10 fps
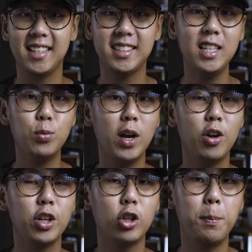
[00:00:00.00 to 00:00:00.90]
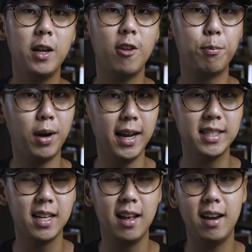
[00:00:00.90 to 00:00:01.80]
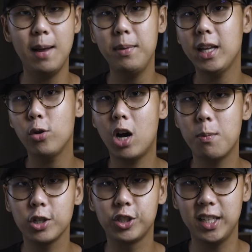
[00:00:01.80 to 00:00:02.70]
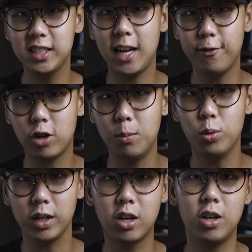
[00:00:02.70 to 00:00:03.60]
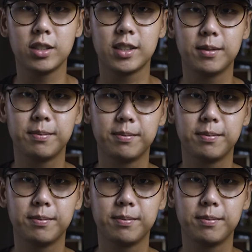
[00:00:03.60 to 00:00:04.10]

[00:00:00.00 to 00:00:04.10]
Since we're on the topic of price, let me tell you how much this dive comp would cost.